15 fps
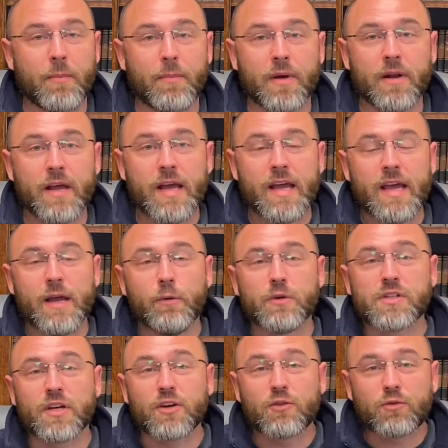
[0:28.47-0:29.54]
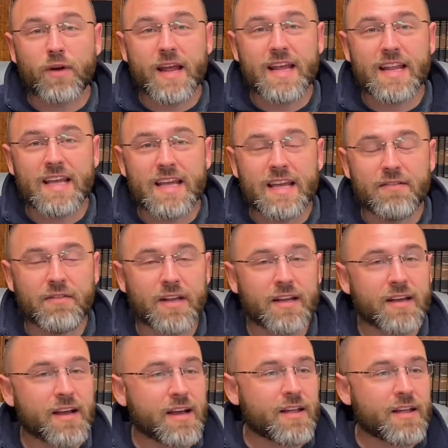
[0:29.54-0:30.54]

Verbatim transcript: But it was a great evening.